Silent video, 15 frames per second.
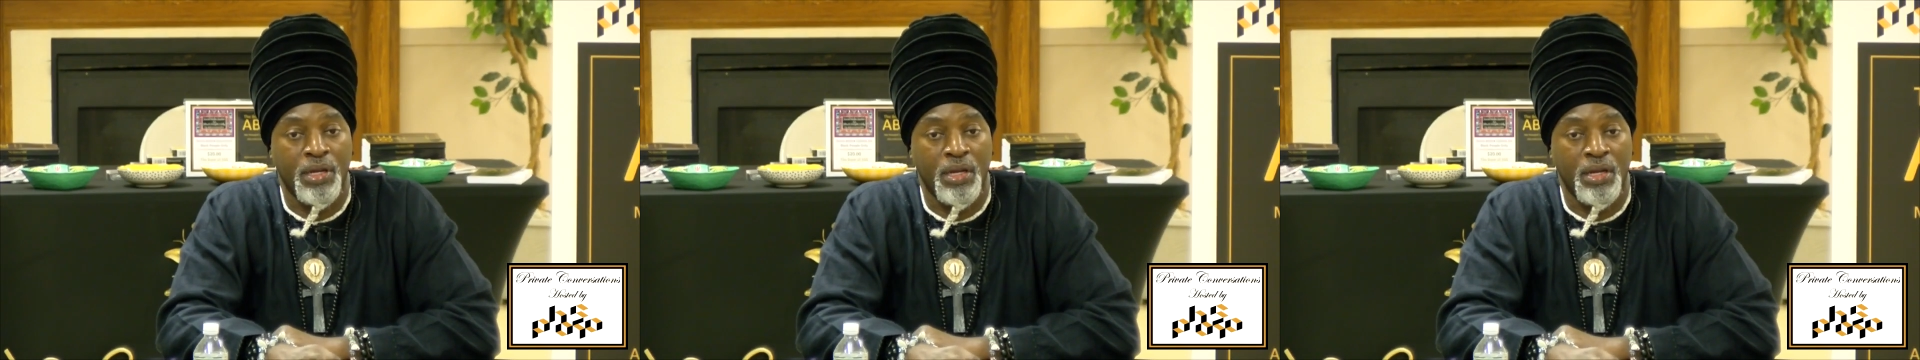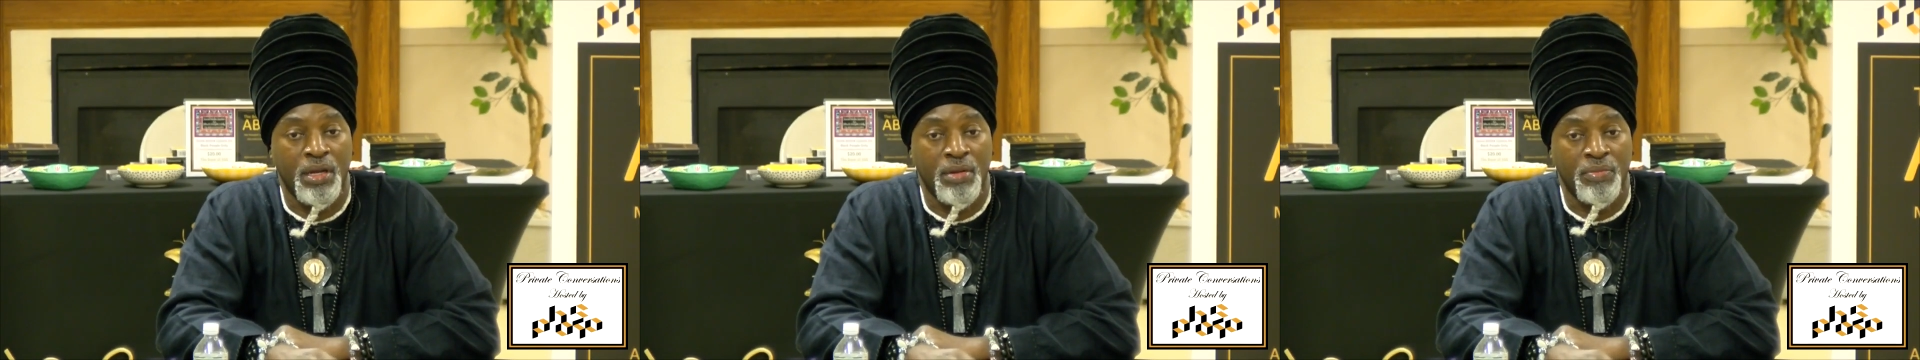
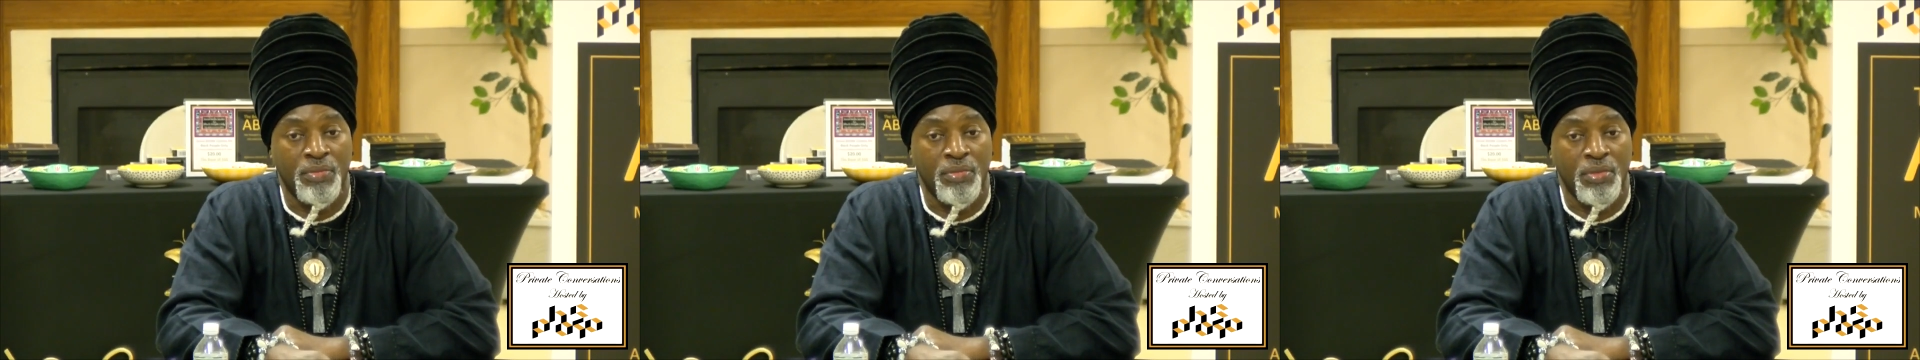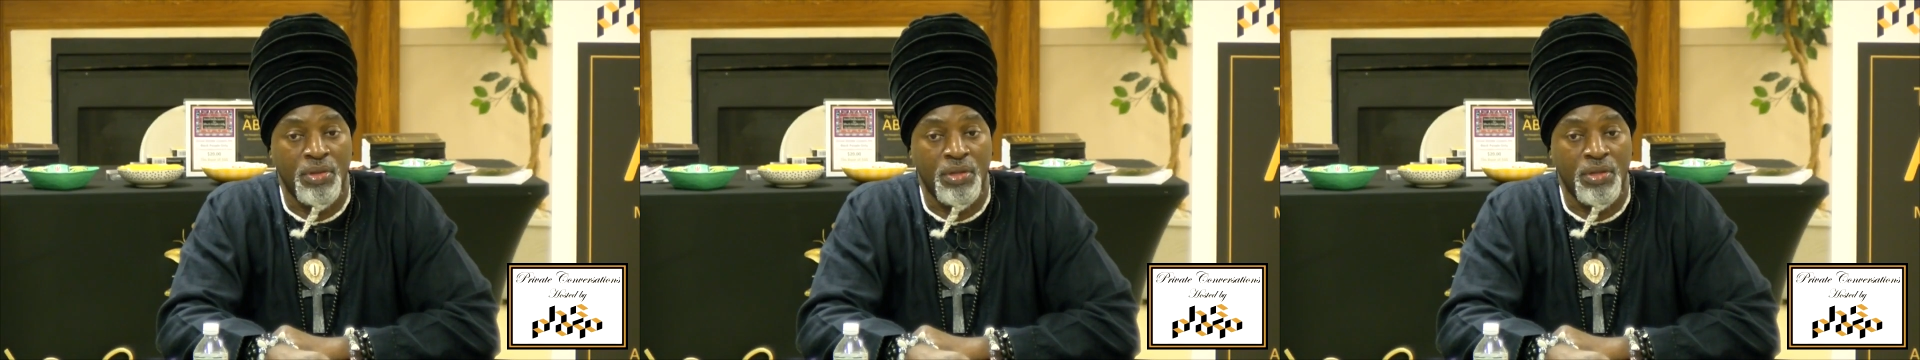um,
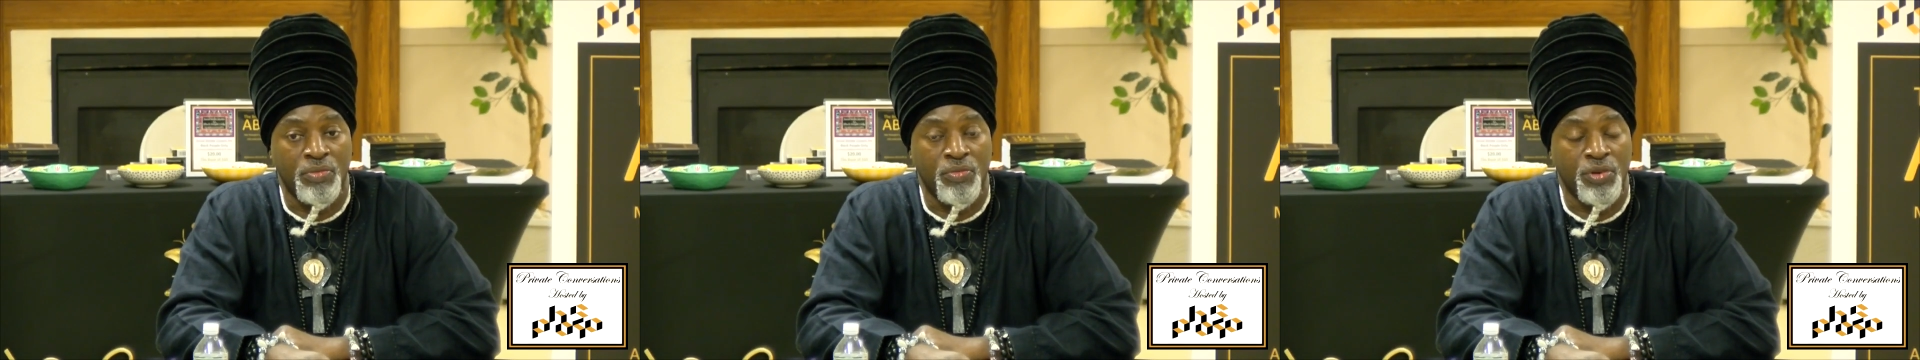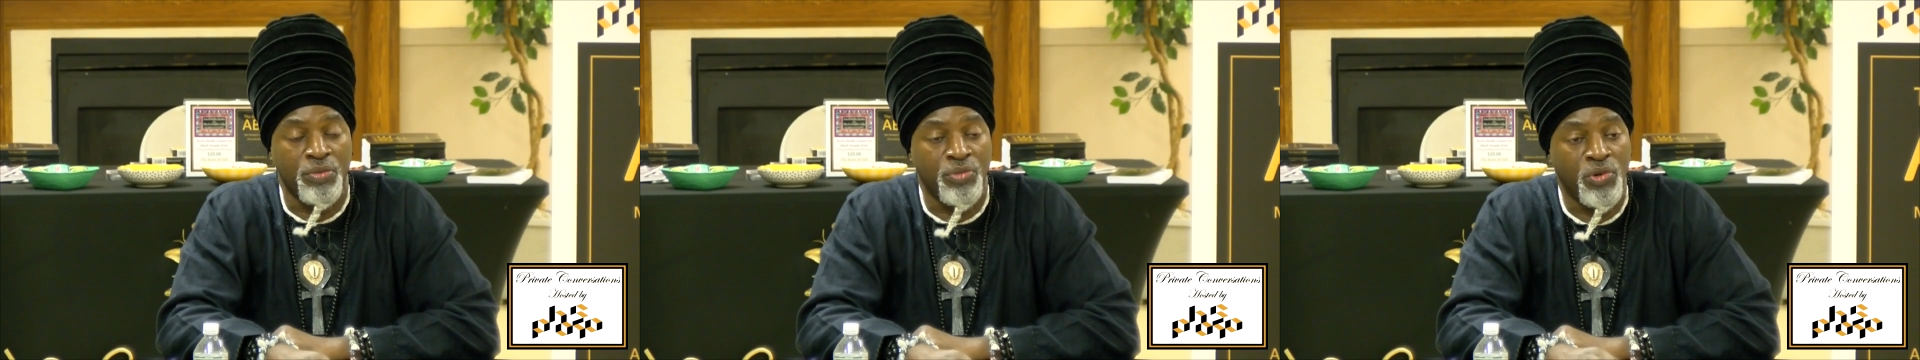
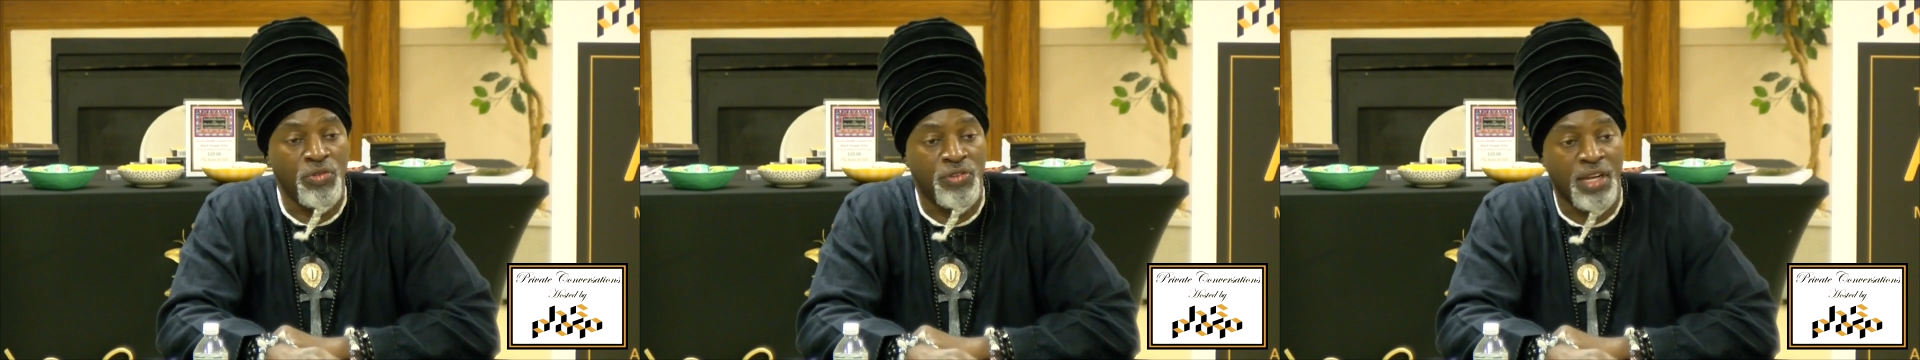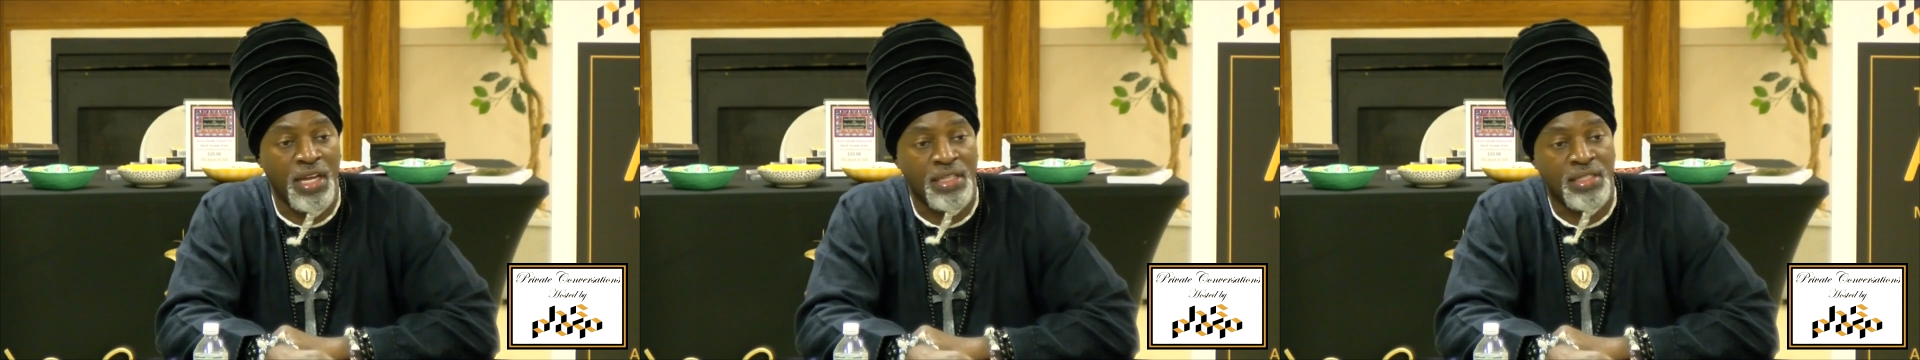
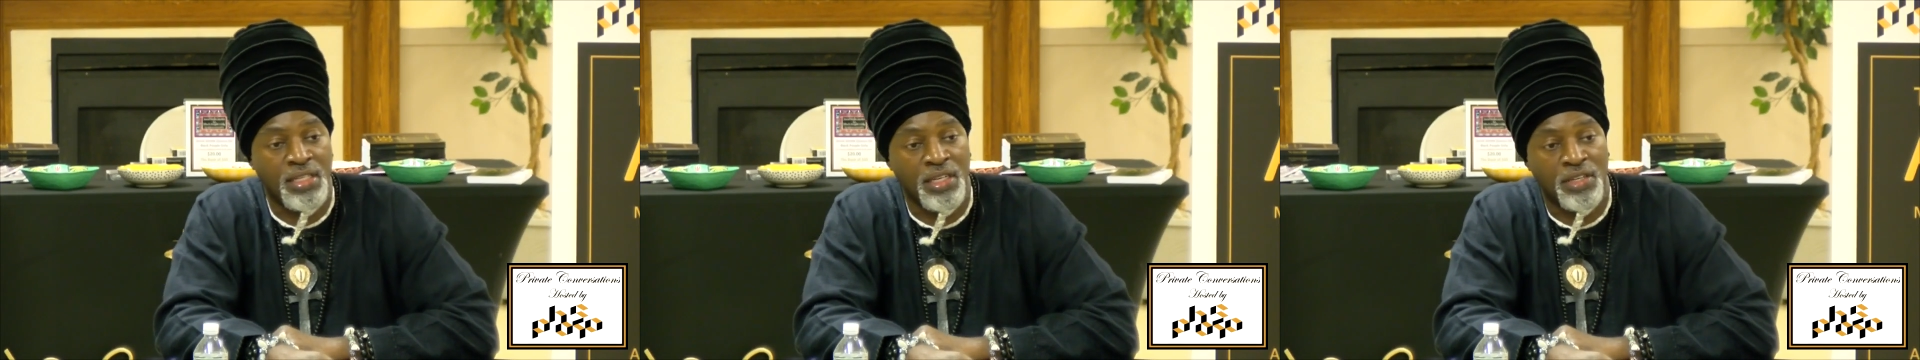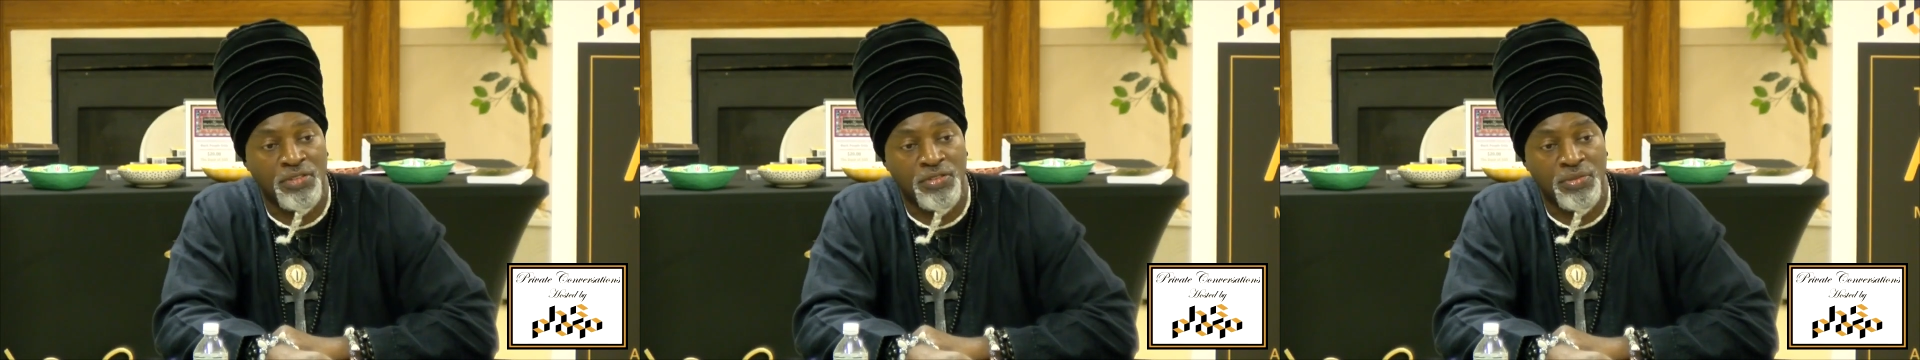removing
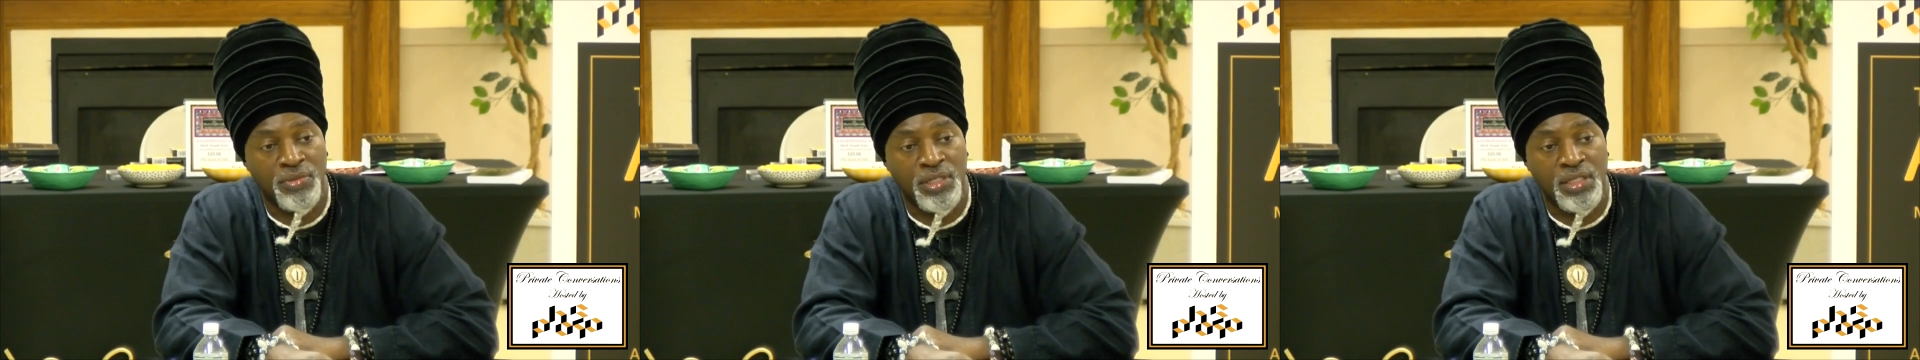ourselves from